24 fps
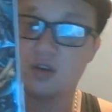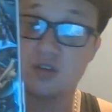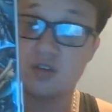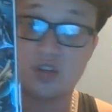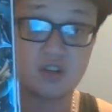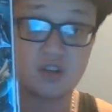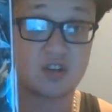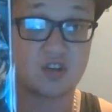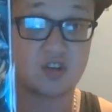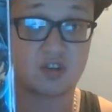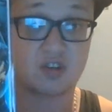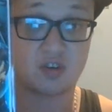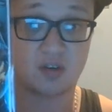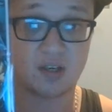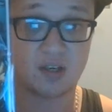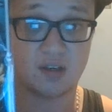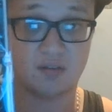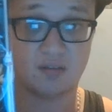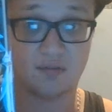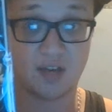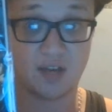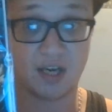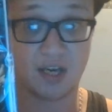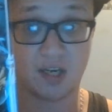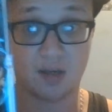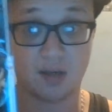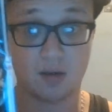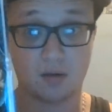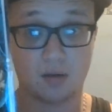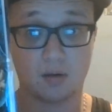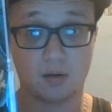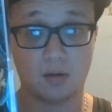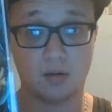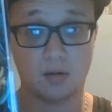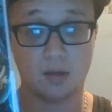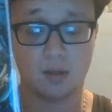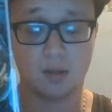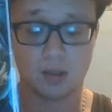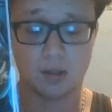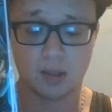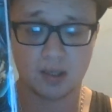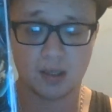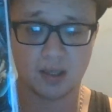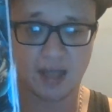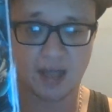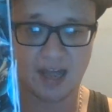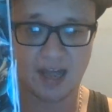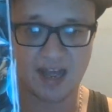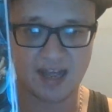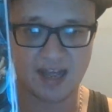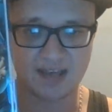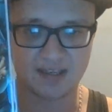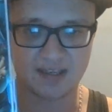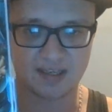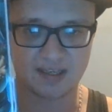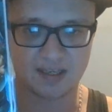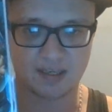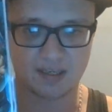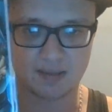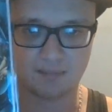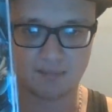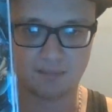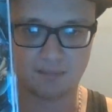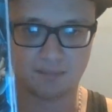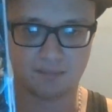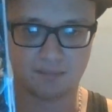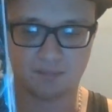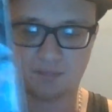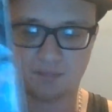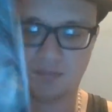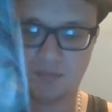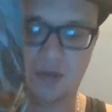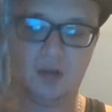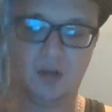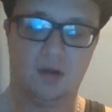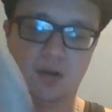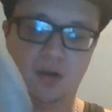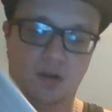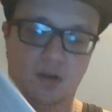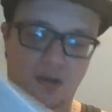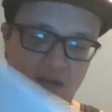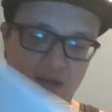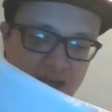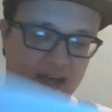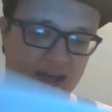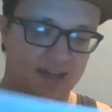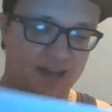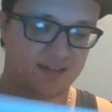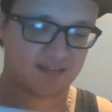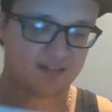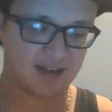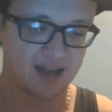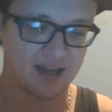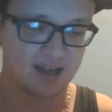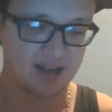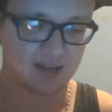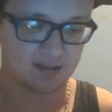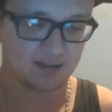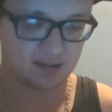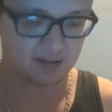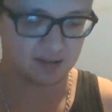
Just a short video, and um, like I said,